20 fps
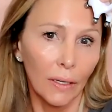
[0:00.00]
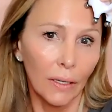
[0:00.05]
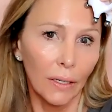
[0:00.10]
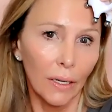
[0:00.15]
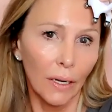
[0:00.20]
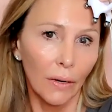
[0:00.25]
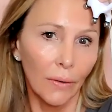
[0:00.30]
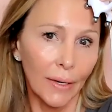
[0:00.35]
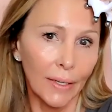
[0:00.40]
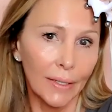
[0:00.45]

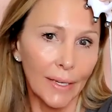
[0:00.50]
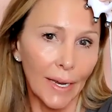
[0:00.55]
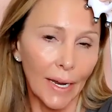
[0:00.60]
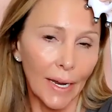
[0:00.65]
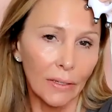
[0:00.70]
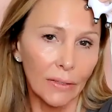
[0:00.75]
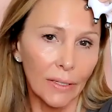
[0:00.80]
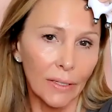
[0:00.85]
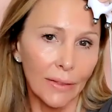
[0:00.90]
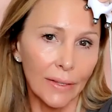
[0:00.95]
going
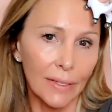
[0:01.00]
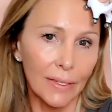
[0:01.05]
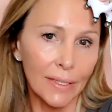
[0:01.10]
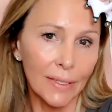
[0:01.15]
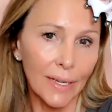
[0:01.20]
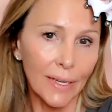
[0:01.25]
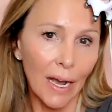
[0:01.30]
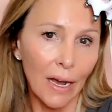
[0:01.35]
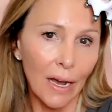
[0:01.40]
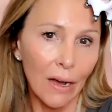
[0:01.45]
down in the
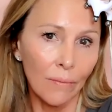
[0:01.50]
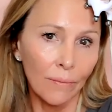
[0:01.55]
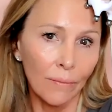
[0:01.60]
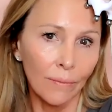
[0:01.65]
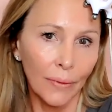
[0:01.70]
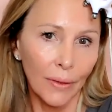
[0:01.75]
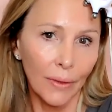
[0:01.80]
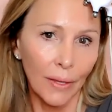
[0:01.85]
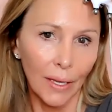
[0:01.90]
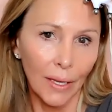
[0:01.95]
scalp,
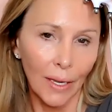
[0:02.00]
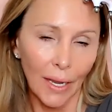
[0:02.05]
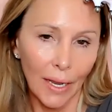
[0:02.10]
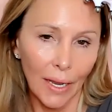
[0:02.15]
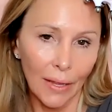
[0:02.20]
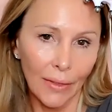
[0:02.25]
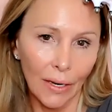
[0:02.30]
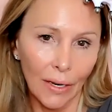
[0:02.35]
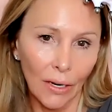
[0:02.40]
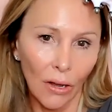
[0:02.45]

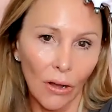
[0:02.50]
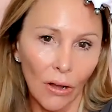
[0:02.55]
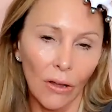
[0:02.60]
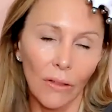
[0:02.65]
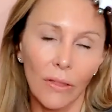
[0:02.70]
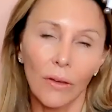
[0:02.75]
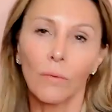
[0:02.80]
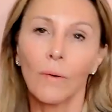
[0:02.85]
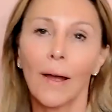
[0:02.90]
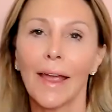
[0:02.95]
and then all
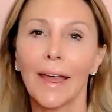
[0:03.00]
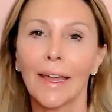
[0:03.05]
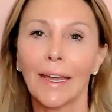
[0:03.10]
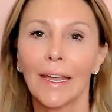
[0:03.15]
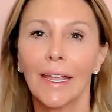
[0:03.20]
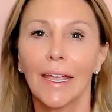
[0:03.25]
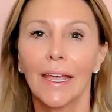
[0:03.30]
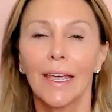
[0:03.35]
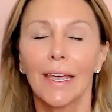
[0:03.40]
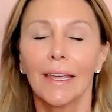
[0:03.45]
the way.
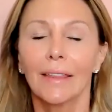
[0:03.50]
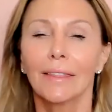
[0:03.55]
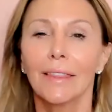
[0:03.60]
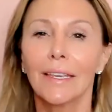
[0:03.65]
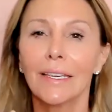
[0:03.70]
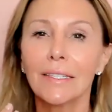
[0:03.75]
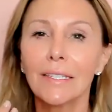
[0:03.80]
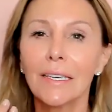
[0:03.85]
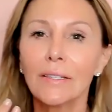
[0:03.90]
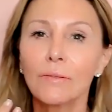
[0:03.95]

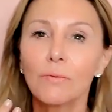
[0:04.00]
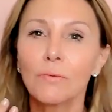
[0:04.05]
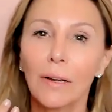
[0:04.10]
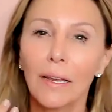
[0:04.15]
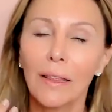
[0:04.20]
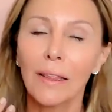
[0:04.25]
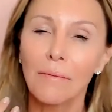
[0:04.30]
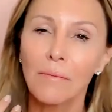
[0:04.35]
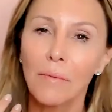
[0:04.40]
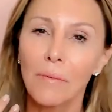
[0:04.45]
This is one
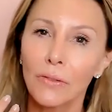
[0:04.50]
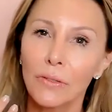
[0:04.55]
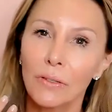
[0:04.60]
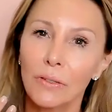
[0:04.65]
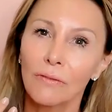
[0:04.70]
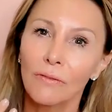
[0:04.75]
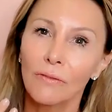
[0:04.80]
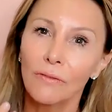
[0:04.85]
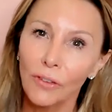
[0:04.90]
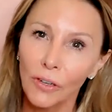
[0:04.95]
of the most
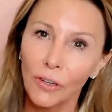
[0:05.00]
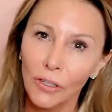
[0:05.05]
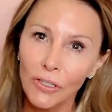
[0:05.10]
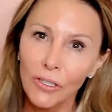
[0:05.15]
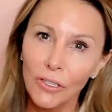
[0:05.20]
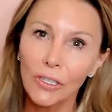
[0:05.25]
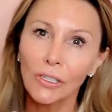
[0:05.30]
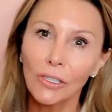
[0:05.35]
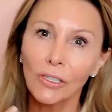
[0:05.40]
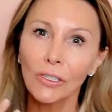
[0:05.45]

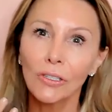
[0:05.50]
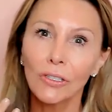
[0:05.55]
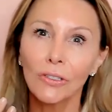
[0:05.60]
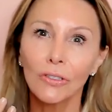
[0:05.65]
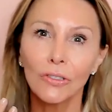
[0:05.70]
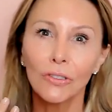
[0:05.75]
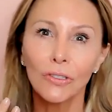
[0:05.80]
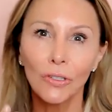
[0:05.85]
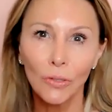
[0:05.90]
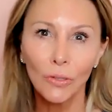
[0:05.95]
versatile
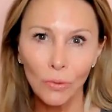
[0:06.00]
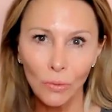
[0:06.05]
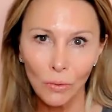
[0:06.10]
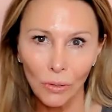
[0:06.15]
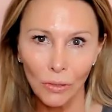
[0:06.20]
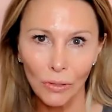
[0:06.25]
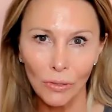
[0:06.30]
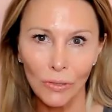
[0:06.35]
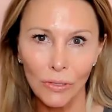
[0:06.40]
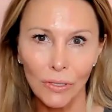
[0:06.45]

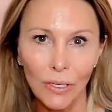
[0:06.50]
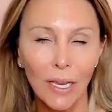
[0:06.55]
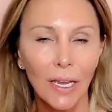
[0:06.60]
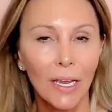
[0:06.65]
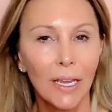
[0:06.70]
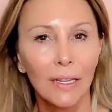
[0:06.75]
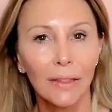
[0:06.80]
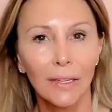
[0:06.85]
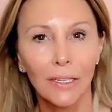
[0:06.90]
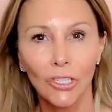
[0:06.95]
tools
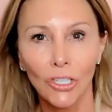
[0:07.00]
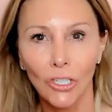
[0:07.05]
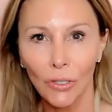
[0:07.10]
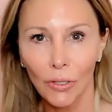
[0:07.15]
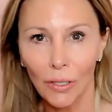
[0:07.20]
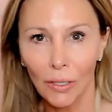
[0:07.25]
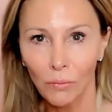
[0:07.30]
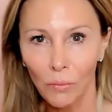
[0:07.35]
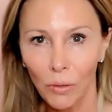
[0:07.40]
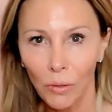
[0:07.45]
that you
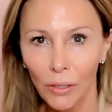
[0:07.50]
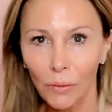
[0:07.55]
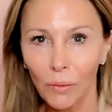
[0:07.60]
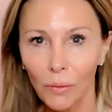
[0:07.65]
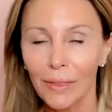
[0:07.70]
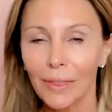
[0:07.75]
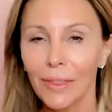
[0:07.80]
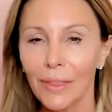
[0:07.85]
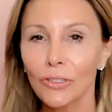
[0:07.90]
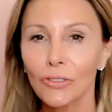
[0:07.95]
can work
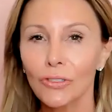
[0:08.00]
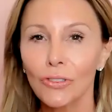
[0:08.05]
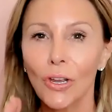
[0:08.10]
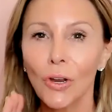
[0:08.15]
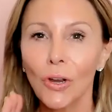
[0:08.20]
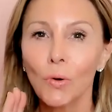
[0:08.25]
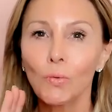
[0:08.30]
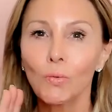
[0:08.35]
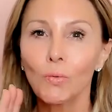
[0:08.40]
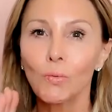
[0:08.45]
with. There's
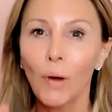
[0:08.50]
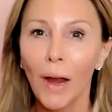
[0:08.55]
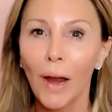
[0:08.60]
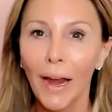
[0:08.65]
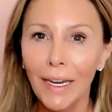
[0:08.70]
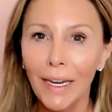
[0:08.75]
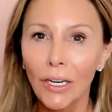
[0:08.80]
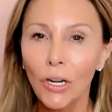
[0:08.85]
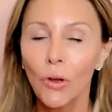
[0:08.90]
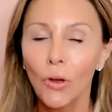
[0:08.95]
no
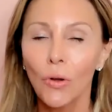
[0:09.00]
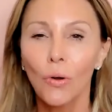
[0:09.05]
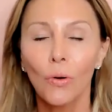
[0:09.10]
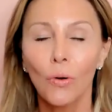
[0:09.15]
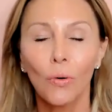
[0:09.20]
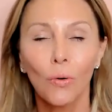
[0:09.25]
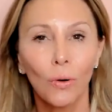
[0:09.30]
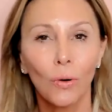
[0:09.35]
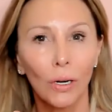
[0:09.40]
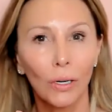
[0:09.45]
right
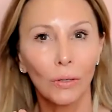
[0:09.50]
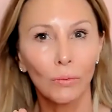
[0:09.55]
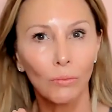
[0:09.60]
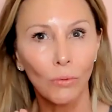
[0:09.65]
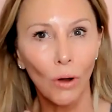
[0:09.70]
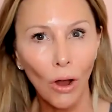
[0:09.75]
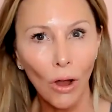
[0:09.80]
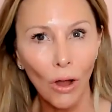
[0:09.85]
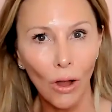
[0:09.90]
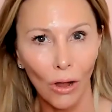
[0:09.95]
or
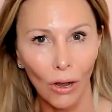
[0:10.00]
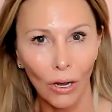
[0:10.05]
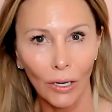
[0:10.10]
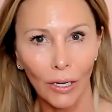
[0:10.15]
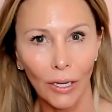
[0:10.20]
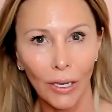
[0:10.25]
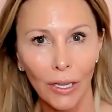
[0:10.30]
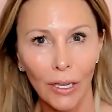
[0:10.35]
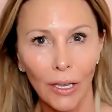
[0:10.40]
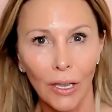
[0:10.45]
wrong,
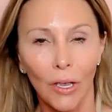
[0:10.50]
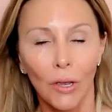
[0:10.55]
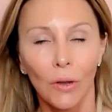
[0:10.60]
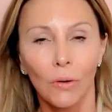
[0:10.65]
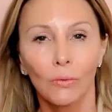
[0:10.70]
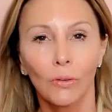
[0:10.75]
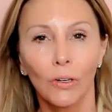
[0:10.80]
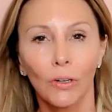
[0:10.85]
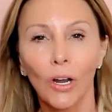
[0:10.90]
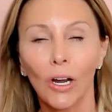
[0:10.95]

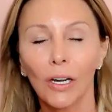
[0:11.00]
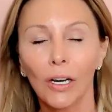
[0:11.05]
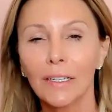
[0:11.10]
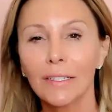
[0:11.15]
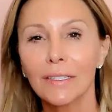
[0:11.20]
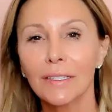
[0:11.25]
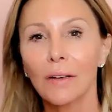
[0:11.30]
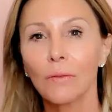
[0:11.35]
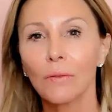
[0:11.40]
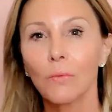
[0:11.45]

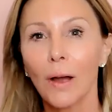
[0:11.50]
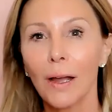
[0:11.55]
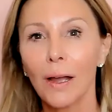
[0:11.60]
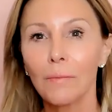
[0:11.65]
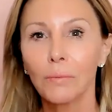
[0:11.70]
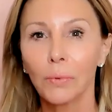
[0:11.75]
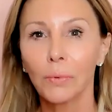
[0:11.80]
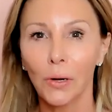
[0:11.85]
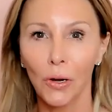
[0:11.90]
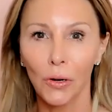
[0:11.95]
regardless of
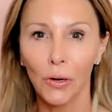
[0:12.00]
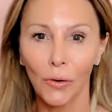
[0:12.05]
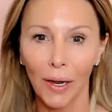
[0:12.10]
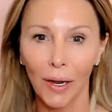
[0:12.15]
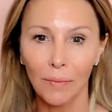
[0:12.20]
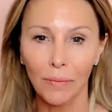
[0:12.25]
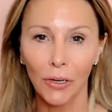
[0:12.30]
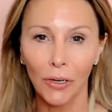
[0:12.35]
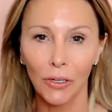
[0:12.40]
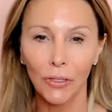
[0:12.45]
what
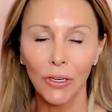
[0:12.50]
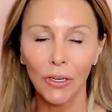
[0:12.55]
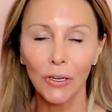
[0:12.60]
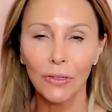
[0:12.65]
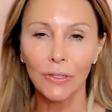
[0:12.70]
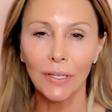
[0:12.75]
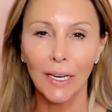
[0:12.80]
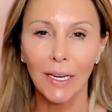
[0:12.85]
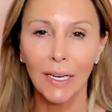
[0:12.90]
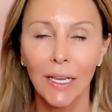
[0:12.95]
program you're
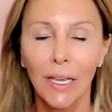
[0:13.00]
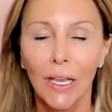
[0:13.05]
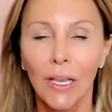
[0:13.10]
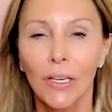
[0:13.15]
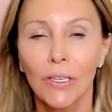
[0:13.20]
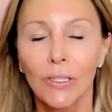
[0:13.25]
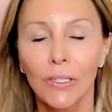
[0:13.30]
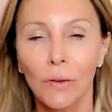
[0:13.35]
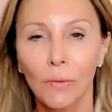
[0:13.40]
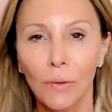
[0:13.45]
using.
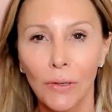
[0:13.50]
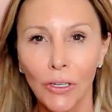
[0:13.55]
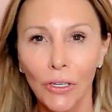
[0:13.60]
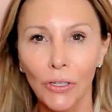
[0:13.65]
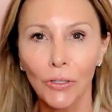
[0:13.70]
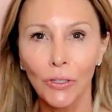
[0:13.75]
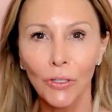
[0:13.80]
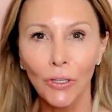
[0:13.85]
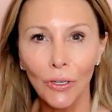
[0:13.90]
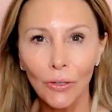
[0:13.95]
So when you're
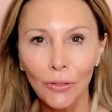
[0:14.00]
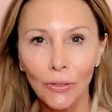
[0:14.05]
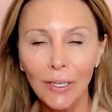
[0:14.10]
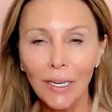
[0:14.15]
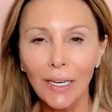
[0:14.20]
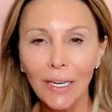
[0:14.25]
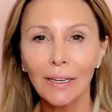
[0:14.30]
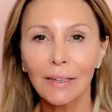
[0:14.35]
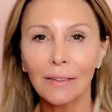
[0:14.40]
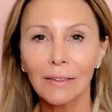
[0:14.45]

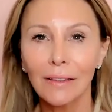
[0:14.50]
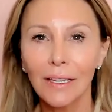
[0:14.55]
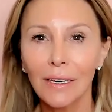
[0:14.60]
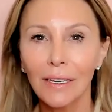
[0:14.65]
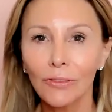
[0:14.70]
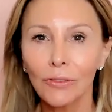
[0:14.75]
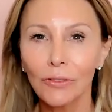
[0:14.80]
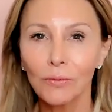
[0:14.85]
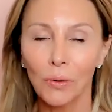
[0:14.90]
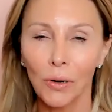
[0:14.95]
using a
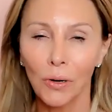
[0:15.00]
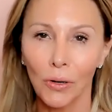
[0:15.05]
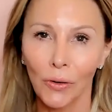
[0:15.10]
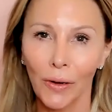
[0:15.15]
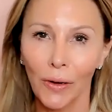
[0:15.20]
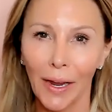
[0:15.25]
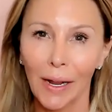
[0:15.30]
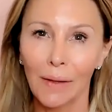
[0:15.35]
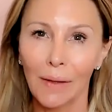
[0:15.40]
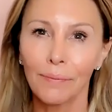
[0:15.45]
lift
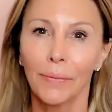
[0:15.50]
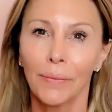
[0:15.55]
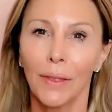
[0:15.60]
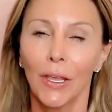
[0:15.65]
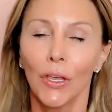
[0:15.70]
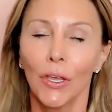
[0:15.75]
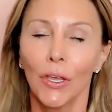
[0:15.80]
program,